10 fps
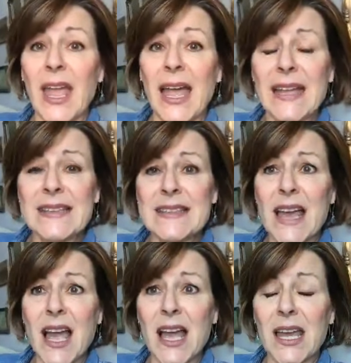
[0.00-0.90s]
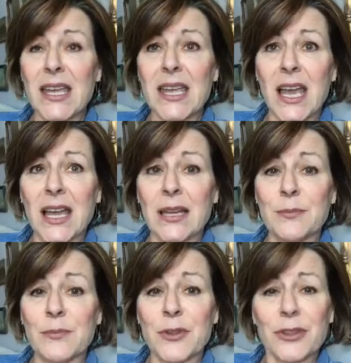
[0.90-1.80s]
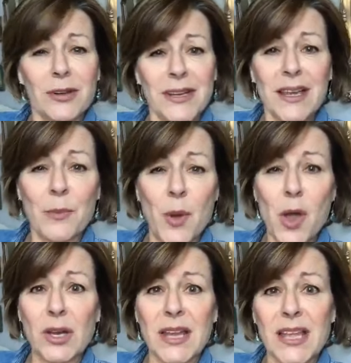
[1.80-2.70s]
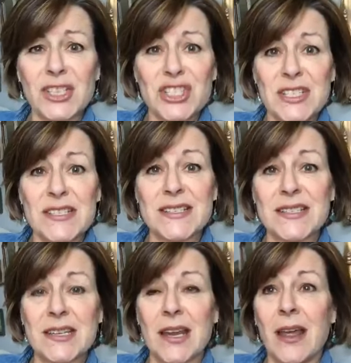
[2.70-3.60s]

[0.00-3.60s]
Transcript: And I thought I'd come on and just